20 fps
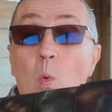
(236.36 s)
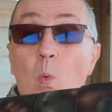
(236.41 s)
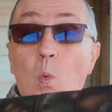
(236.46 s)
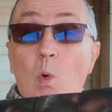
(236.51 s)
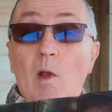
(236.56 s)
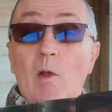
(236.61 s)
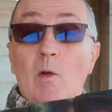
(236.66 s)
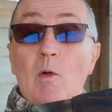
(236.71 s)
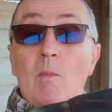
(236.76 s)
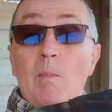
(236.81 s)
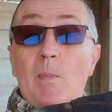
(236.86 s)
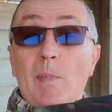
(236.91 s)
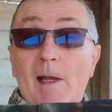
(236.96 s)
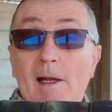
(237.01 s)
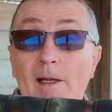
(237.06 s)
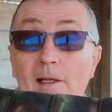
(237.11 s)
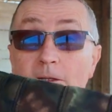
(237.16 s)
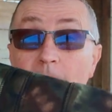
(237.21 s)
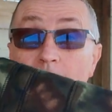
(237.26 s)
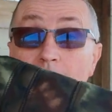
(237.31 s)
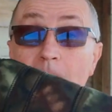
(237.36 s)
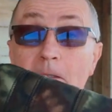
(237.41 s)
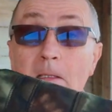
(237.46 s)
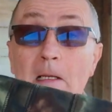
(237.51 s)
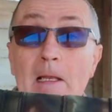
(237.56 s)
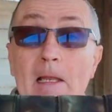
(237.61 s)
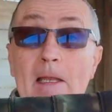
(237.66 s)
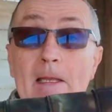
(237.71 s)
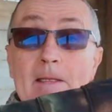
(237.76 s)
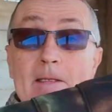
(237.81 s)
well balanced
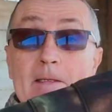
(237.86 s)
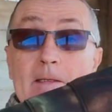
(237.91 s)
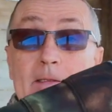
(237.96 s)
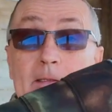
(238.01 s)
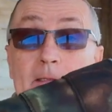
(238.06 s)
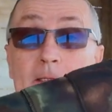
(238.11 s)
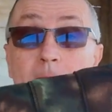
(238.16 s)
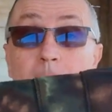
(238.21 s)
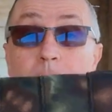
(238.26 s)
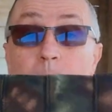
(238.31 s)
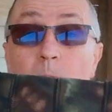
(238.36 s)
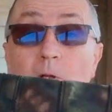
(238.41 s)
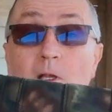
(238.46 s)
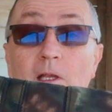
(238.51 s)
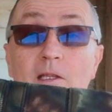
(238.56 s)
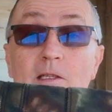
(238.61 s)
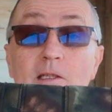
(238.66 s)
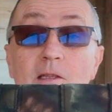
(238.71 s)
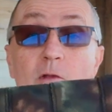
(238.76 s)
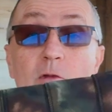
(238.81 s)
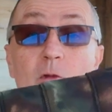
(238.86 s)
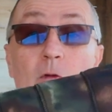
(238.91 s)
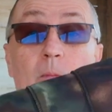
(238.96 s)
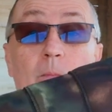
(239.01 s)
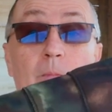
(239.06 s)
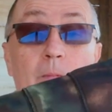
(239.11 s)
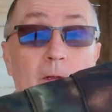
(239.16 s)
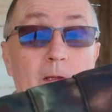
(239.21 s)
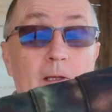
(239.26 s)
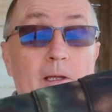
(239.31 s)
lens. It's
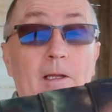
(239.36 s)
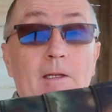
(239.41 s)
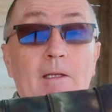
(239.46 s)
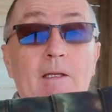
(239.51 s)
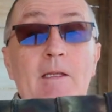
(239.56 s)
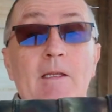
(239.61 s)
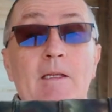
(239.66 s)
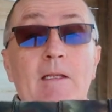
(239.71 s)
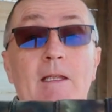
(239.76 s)
not bad.